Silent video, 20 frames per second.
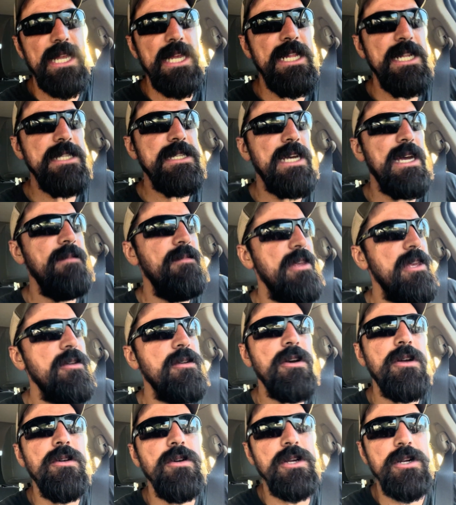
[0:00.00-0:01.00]
anytime that you
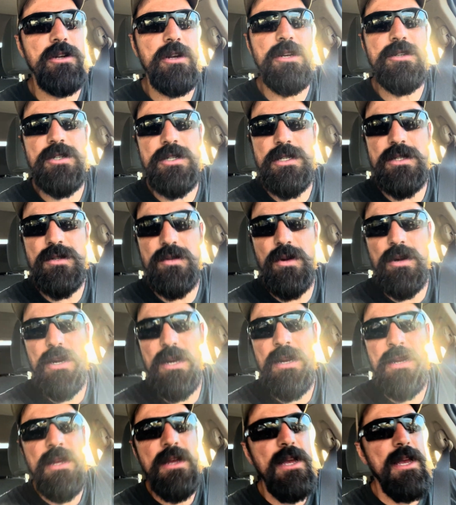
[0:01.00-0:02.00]
go to a grocery
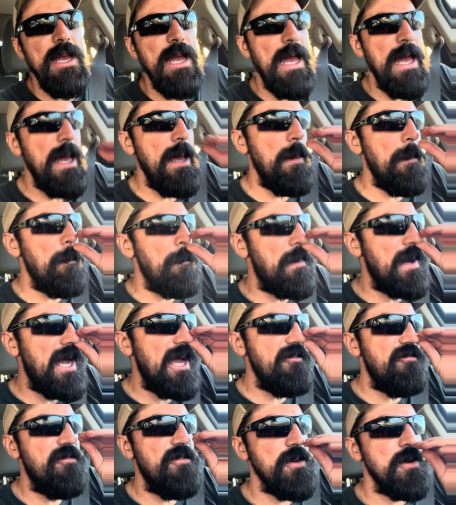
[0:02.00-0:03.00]
store and buy
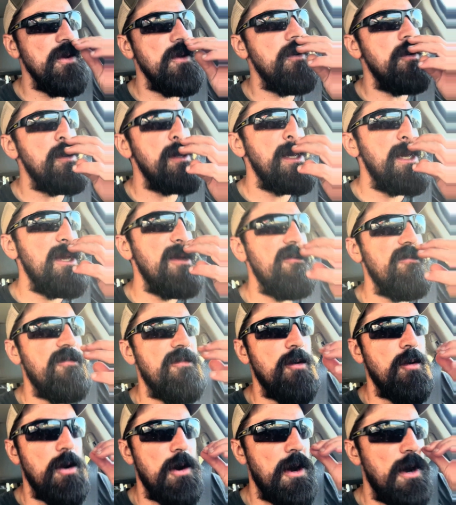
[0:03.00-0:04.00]
food
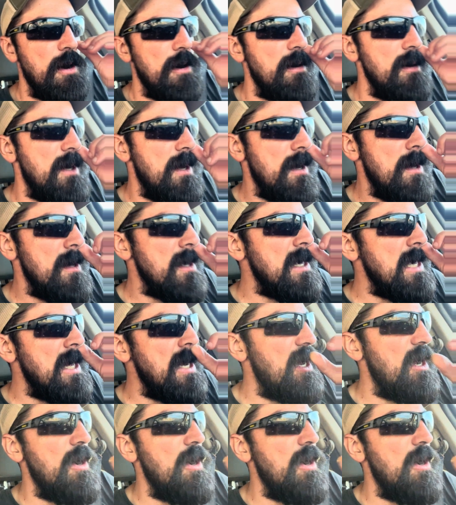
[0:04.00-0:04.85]
for, you